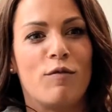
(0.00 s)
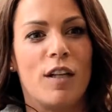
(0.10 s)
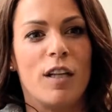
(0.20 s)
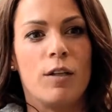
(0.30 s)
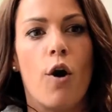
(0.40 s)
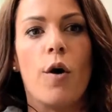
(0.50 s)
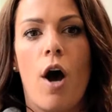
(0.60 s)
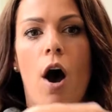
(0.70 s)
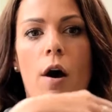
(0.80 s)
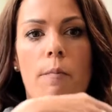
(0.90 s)
feeling knowing
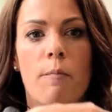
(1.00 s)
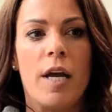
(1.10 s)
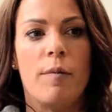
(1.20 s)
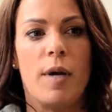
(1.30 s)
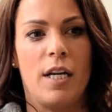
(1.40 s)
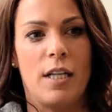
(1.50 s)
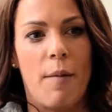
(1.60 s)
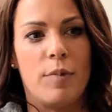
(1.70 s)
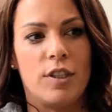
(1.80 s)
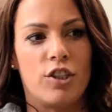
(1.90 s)
me being in
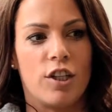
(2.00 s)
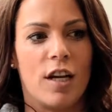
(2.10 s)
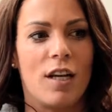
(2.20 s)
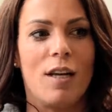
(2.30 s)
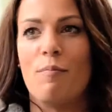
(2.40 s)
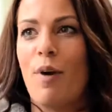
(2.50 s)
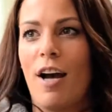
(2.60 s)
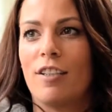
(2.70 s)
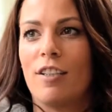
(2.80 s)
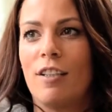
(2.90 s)
that position can
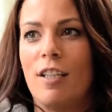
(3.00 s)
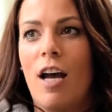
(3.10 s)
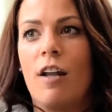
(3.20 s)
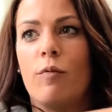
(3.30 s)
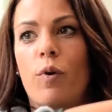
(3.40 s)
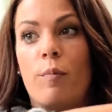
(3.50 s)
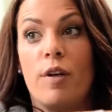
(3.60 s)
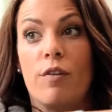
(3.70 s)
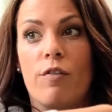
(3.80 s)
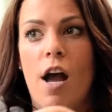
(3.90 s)
impact the other
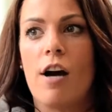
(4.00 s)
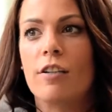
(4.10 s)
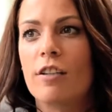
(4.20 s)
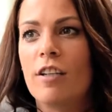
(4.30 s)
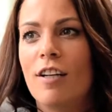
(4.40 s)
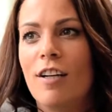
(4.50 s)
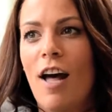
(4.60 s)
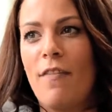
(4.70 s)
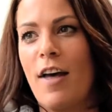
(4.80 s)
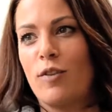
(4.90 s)
women around,
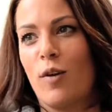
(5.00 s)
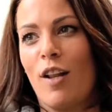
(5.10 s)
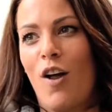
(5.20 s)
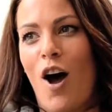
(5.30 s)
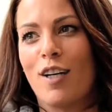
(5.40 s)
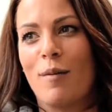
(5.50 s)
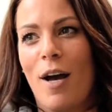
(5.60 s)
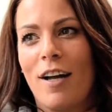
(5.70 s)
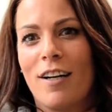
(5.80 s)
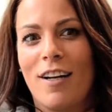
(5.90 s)
and that's what I like
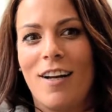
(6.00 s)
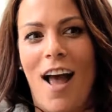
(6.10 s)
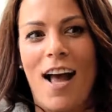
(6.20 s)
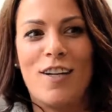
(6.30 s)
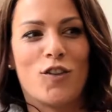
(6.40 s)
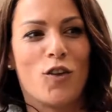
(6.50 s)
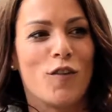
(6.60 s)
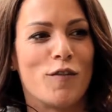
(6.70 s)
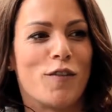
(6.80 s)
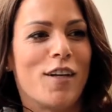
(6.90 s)
about it. And you sort
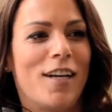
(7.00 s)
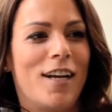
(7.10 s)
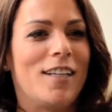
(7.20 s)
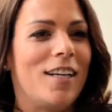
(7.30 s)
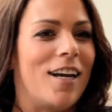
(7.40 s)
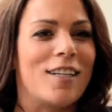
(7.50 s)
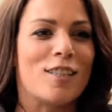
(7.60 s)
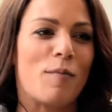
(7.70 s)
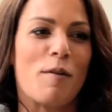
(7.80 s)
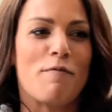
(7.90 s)
of, in the end,
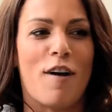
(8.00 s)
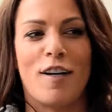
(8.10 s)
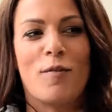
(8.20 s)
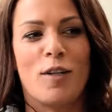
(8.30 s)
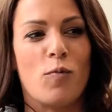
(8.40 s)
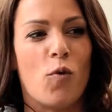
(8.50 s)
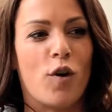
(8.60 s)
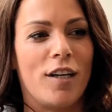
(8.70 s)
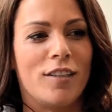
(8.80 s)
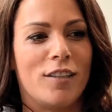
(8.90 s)
it's a bit funny when you
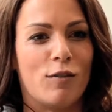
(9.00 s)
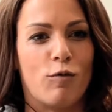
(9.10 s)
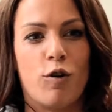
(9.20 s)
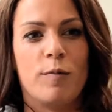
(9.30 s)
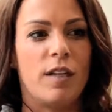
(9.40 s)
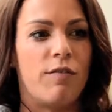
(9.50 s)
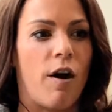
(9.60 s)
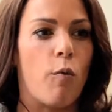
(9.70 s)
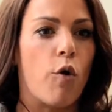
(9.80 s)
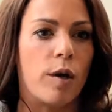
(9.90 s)
walk into rooms, and if
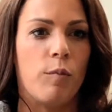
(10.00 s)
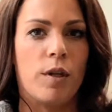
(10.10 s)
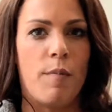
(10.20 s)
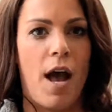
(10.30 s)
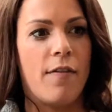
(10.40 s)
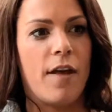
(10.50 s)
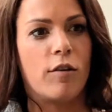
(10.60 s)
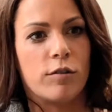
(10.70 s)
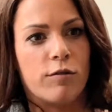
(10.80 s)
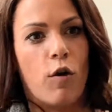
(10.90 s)
I walk in with a man,
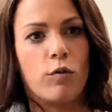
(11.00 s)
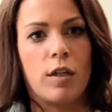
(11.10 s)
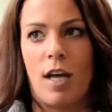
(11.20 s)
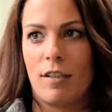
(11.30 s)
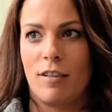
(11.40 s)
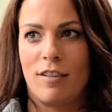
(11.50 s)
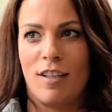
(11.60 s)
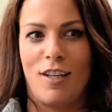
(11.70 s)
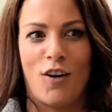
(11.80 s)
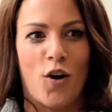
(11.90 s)
they'll default that that's a
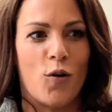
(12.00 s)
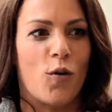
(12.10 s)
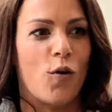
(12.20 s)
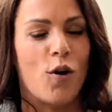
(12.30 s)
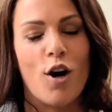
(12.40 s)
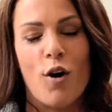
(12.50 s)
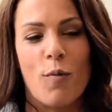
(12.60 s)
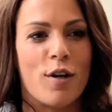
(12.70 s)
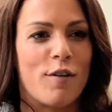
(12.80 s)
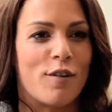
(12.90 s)
CEO or
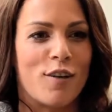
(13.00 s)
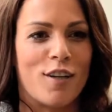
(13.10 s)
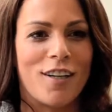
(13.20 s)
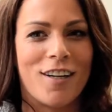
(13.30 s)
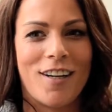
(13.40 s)
whatever.